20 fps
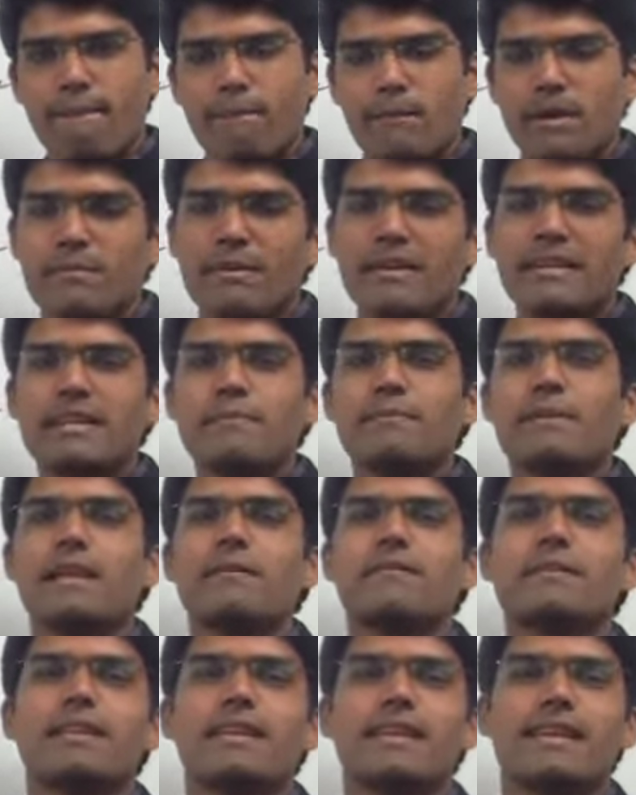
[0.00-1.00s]
by
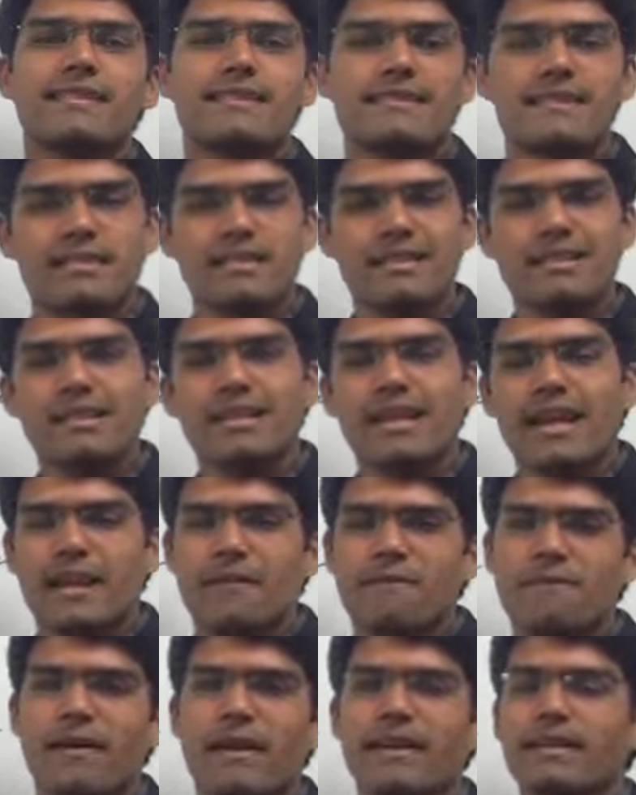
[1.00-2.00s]
multiplying with the next digit
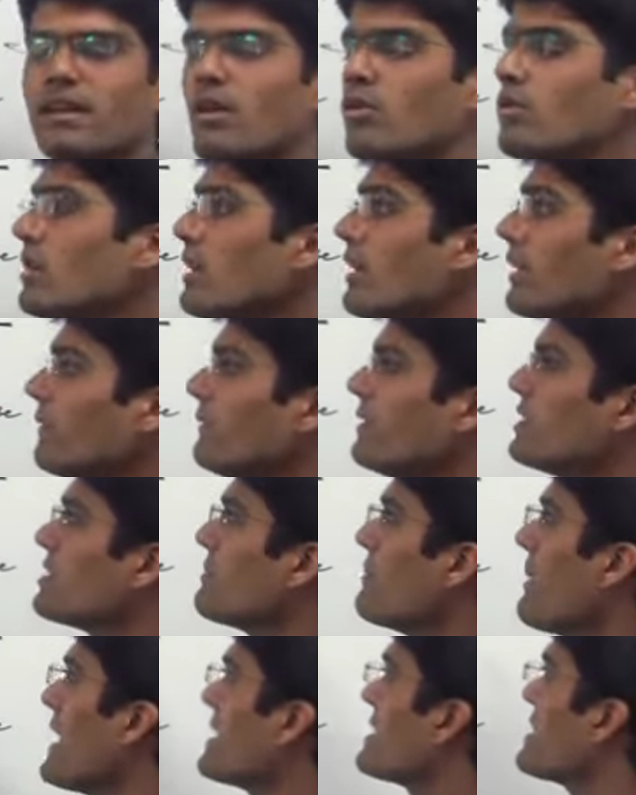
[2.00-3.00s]
and find out which
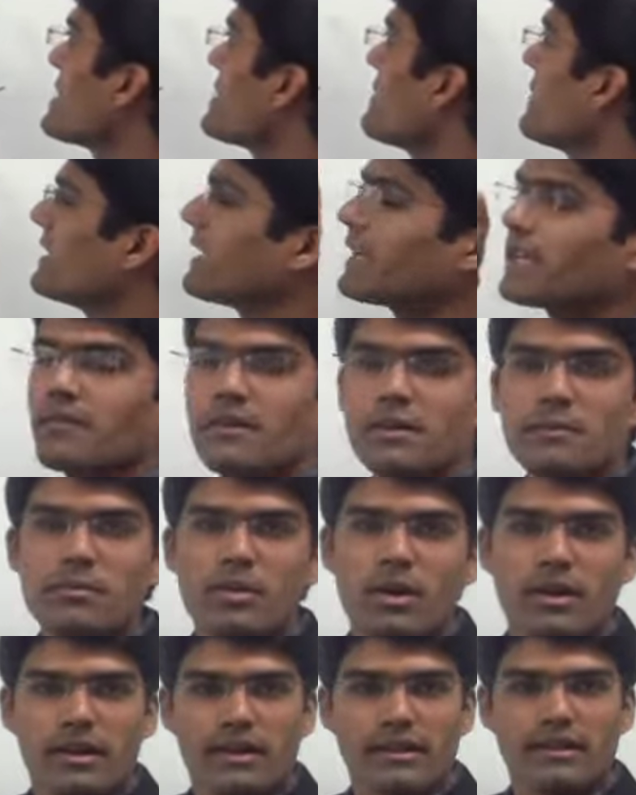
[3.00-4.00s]
matches with the given
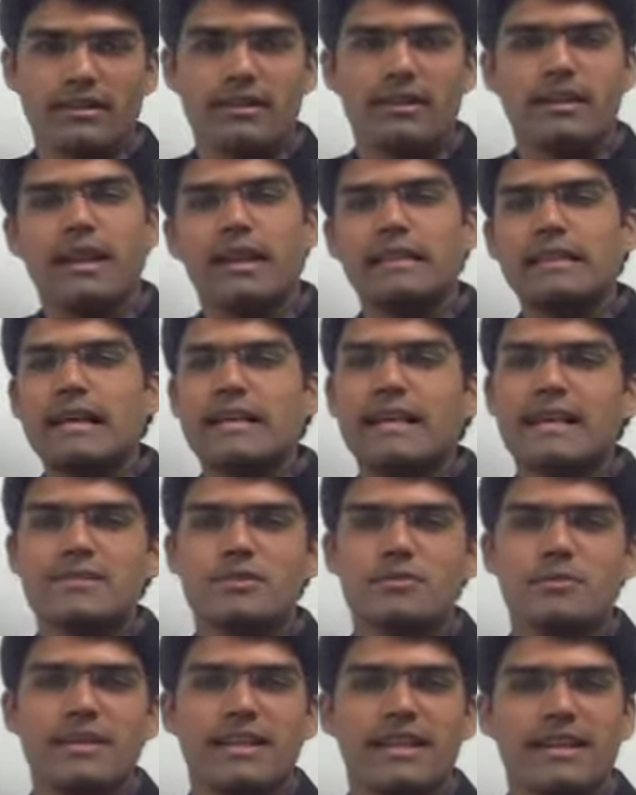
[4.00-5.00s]
product, and that has
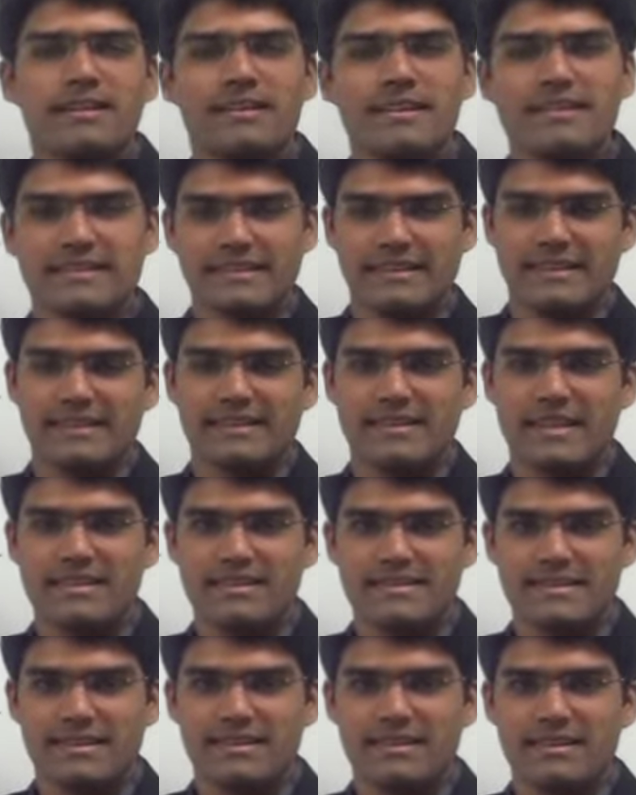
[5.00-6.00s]
to be taken as the correct
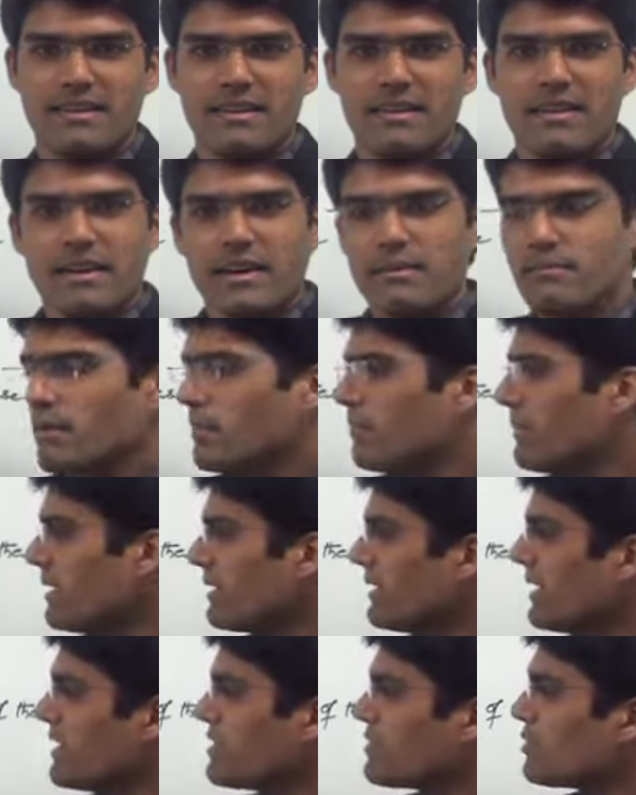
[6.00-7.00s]
answer.
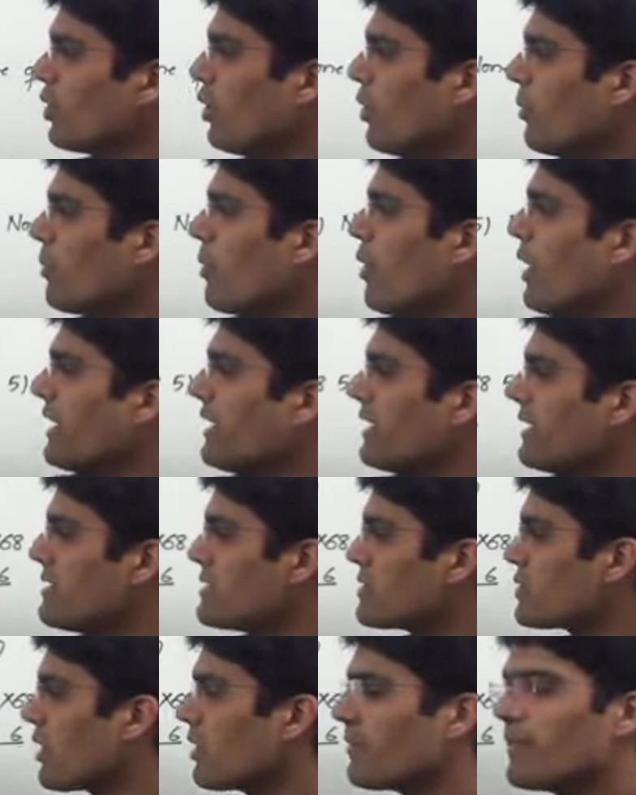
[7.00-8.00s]
Remember, there is no point
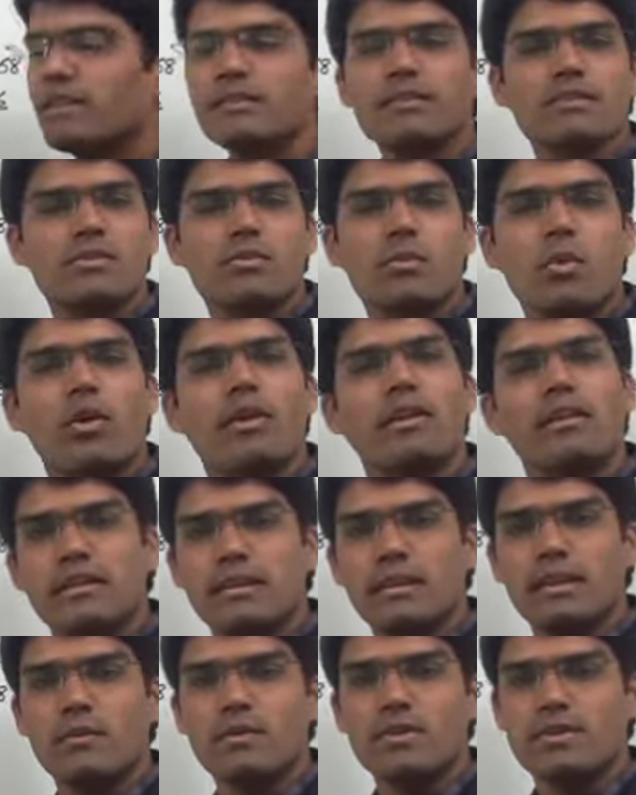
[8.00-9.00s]
in solving this
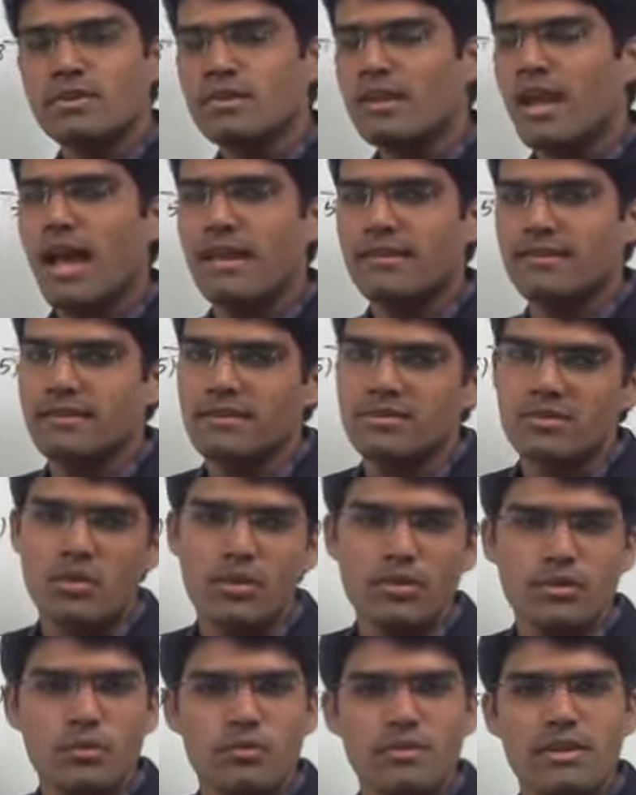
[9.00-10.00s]
quadratic equation as it is
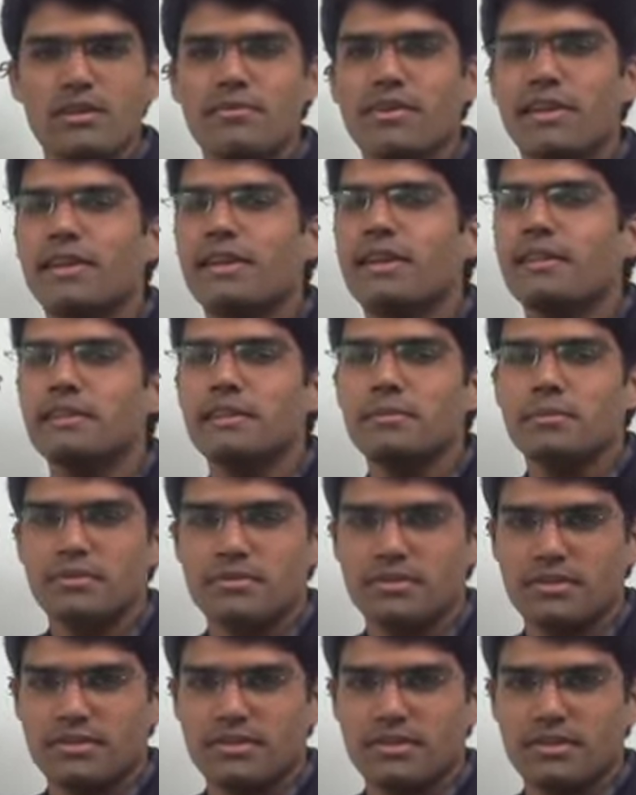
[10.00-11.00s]
going to be a very lengthy
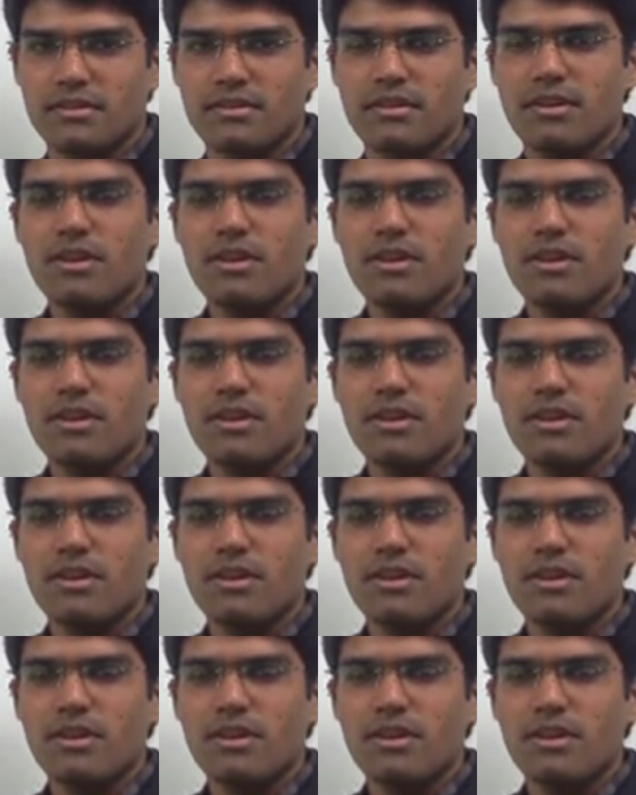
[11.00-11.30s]
procedure.